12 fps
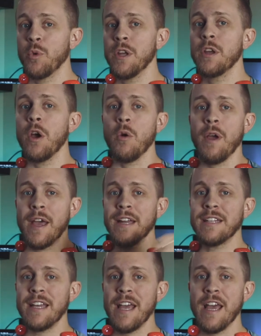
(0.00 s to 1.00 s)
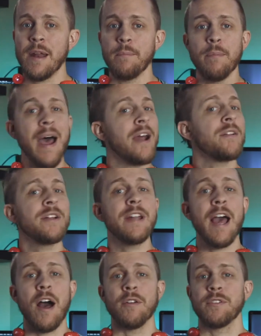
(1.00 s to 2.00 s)
we go head to head, battle
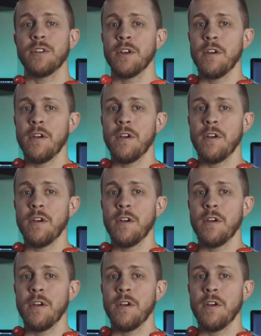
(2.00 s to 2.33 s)
it out.